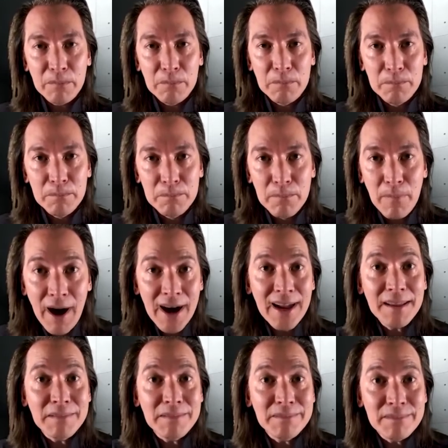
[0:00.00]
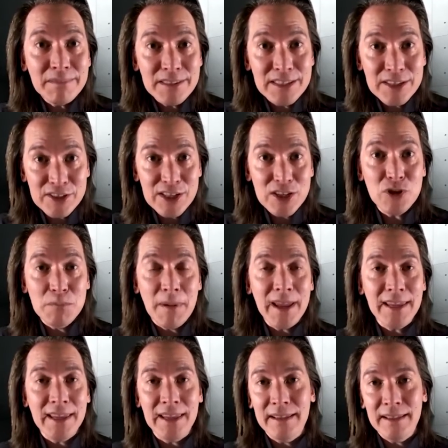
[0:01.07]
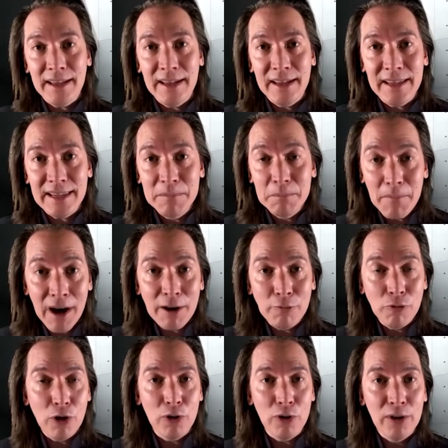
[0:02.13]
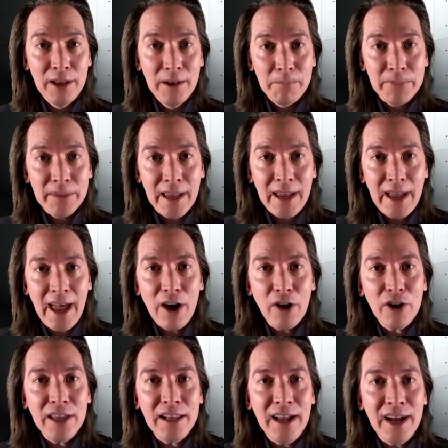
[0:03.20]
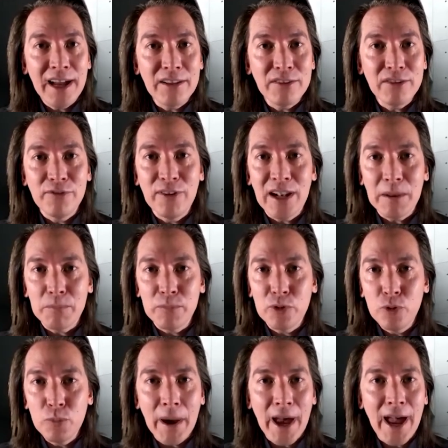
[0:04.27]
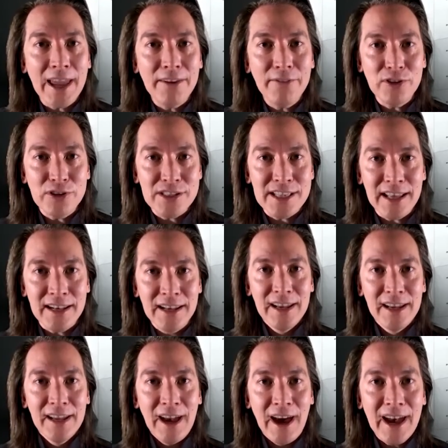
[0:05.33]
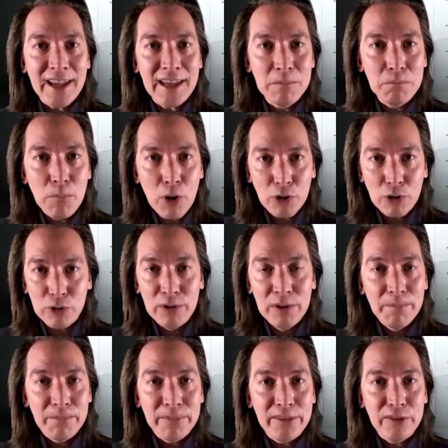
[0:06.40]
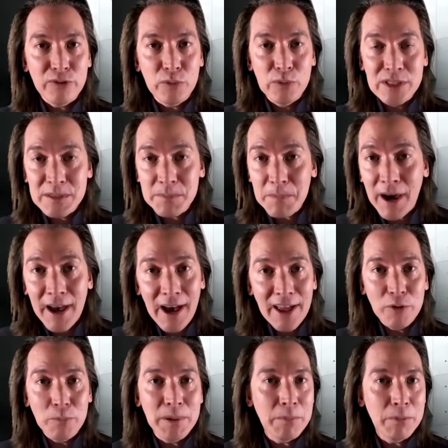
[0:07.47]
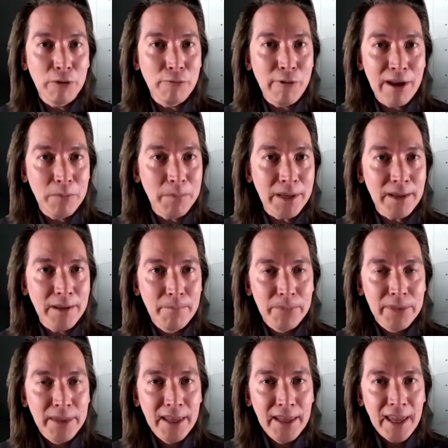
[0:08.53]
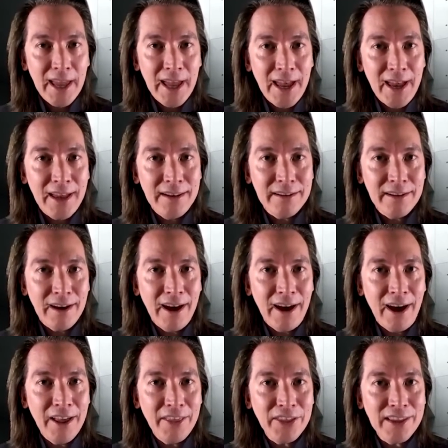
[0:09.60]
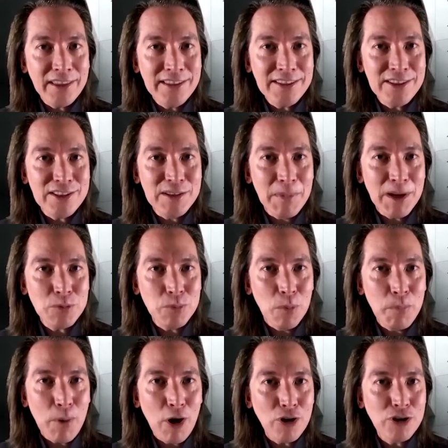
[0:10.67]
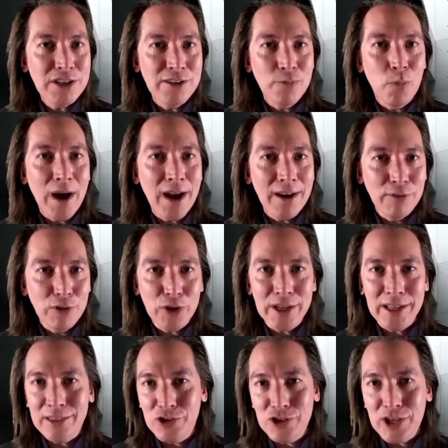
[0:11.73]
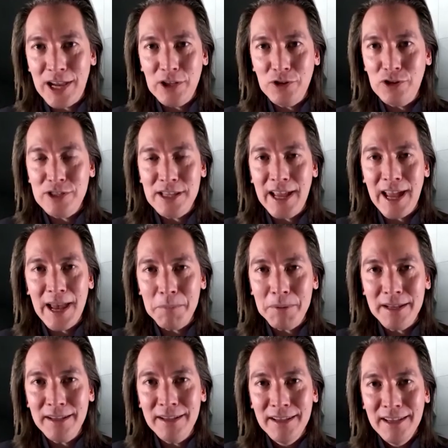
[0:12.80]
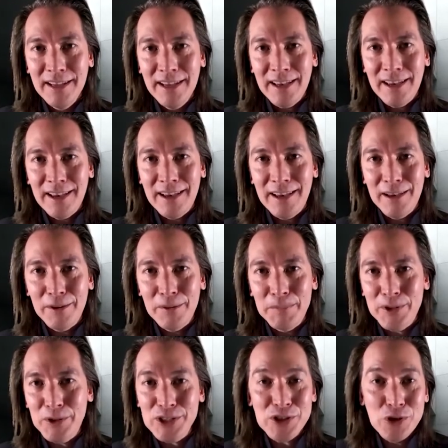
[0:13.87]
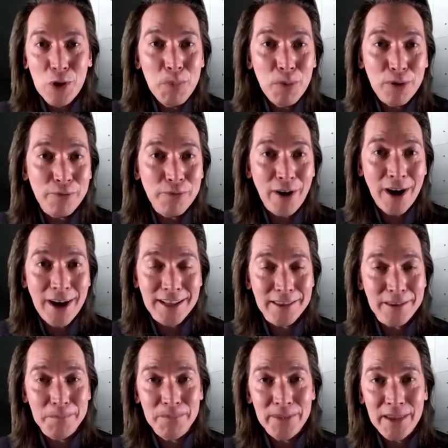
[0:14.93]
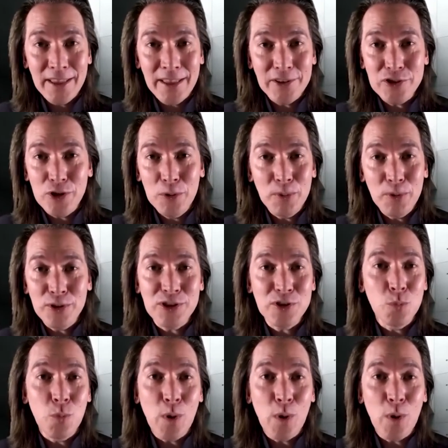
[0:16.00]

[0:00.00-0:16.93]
my decision making uh, in my role? How can I develop new behaviors that I can model to inspire other people around me? Hmm. And I, I think this is a much more positive way of looking at the changes that are happening uh, because there's no point fighting them and there's no point just